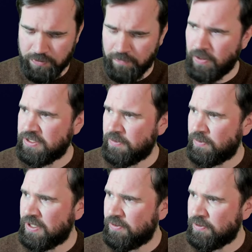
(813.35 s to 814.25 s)
of logic. We
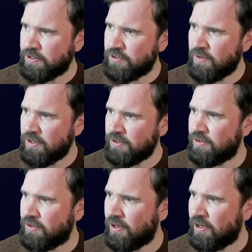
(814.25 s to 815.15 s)
can do the struct
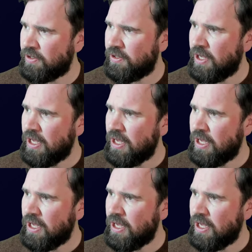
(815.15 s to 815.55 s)
dot,